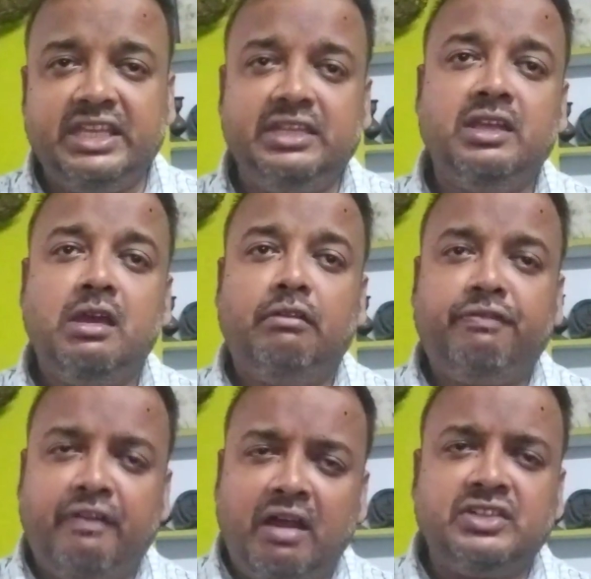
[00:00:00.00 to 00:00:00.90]
In
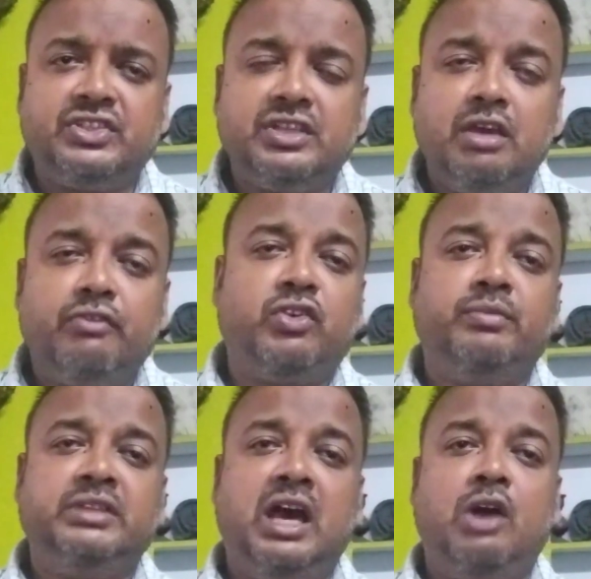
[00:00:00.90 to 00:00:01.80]
funds
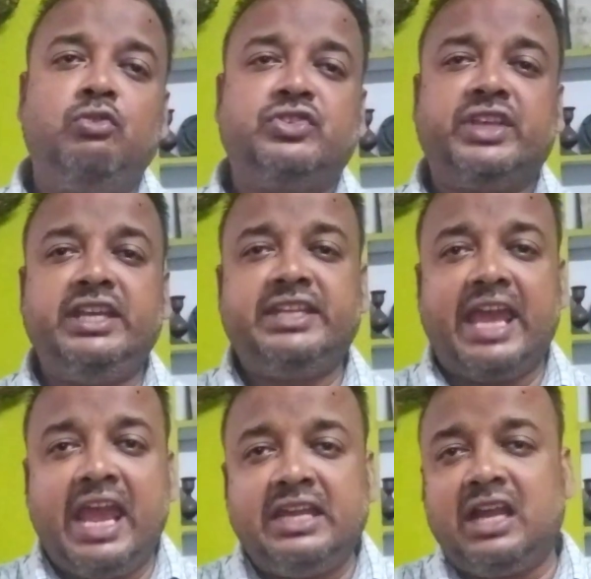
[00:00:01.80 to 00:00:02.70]
from the outside
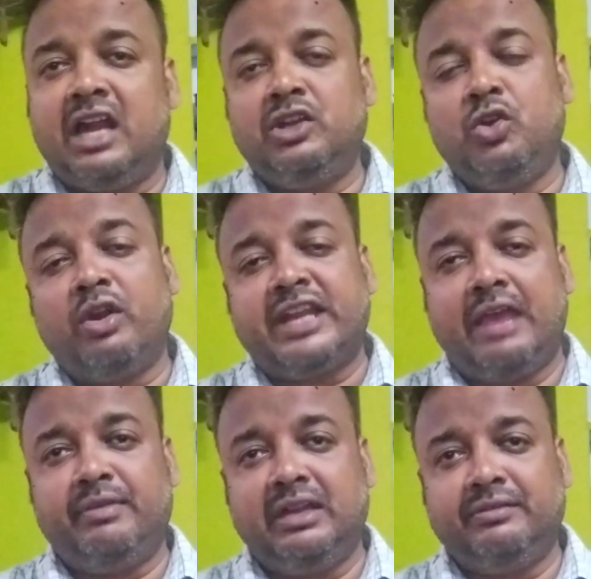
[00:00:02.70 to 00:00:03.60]
and are not
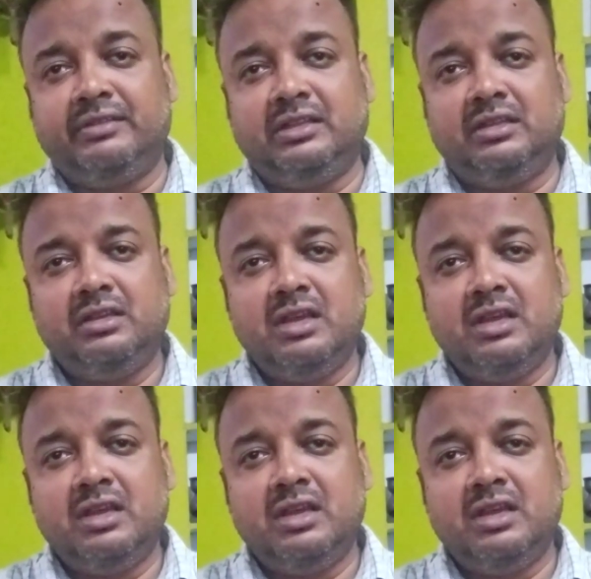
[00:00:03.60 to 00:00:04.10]
available,